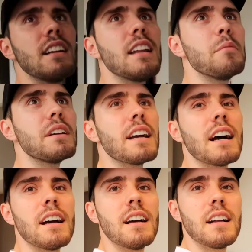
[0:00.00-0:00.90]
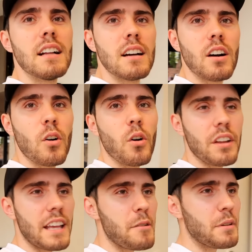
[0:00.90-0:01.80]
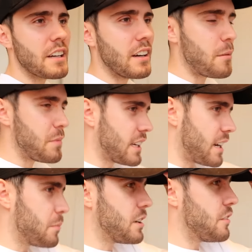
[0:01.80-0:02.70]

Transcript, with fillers: Let it's me get, horrible, so oh, there we go. Let me get a bit